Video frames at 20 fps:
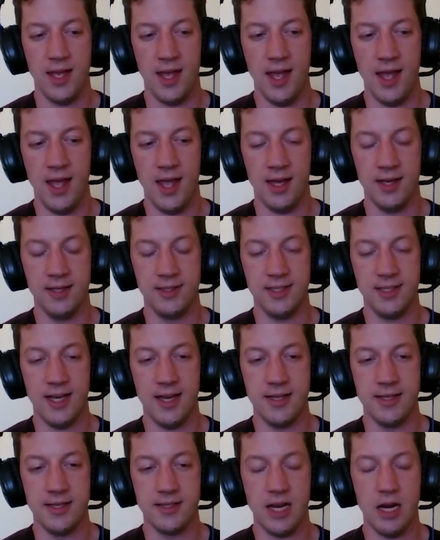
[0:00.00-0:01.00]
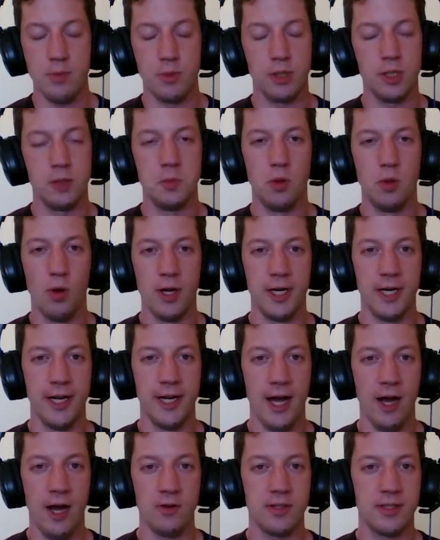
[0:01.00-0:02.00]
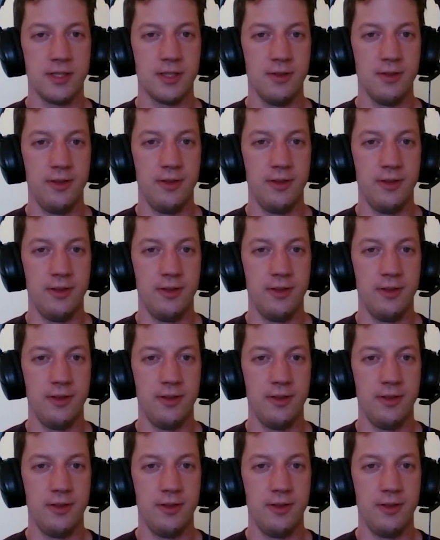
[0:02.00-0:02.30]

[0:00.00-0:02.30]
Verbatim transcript: And as Amberlin pointed out,